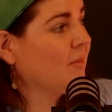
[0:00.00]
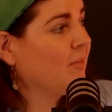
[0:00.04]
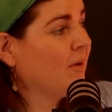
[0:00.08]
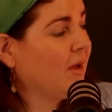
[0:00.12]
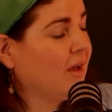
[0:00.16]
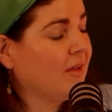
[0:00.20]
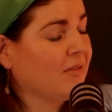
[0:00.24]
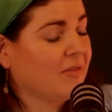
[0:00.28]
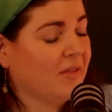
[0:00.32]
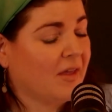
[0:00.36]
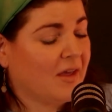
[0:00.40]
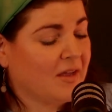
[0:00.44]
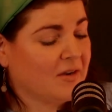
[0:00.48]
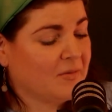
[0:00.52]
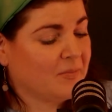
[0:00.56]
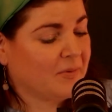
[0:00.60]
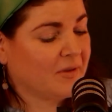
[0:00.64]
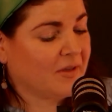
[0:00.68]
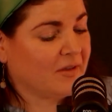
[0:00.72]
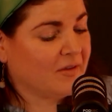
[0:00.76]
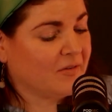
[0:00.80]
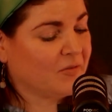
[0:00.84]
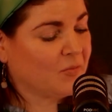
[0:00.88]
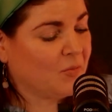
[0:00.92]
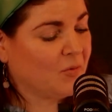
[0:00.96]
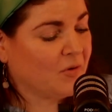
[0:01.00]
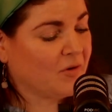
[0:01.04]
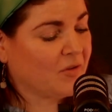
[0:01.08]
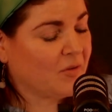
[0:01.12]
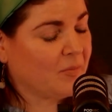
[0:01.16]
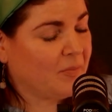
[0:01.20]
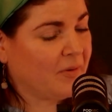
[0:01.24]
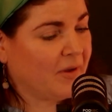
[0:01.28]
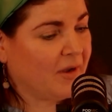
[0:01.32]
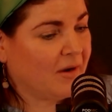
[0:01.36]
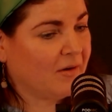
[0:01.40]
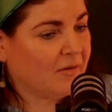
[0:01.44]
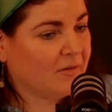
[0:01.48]
about that because one of
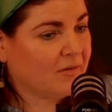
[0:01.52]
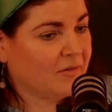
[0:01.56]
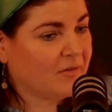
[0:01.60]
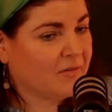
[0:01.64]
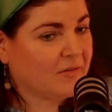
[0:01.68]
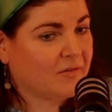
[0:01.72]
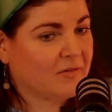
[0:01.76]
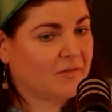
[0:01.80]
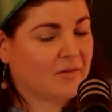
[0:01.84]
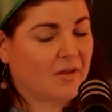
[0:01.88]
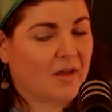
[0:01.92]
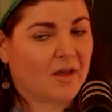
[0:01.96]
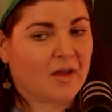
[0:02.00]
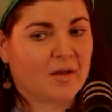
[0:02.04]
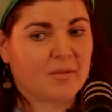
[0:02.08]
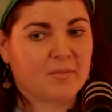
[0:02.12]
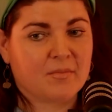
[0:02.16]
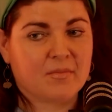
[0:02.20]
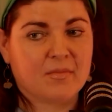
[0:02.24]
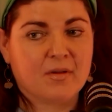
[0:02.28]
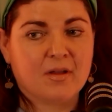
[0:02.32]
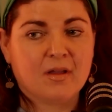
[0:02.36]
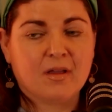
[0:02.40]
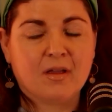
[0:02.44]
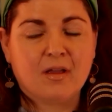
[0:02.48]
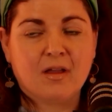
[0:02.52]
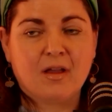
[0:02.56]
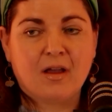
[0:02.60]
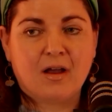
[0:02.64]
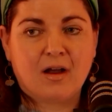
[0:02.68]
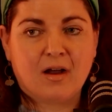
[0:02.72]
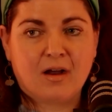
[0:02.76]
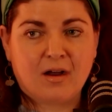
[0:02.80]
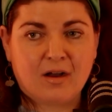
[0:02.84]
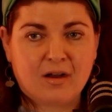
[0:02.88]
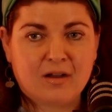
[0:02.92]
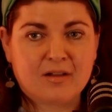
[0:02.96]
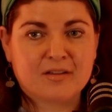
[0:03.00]
the parents
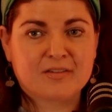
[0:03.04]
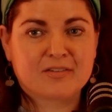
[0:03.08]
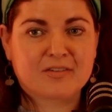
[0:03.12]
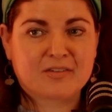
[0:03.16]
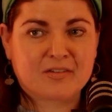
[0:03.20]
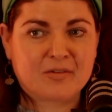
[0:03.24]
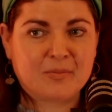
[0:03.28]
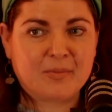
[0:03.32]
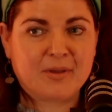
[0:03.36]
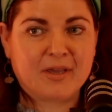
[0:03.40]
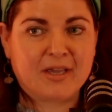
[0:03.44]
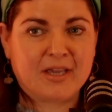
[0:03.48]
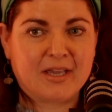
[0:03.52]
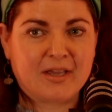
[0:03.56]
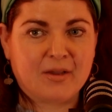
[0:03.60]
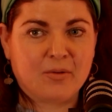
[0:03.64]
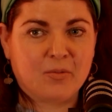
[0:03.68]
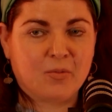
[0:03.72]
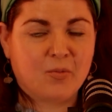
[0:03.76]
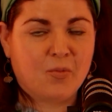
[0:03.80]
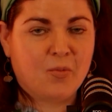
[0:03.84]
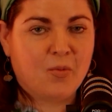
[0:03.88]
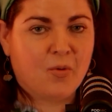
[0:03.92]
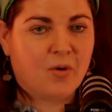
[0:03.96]
asked me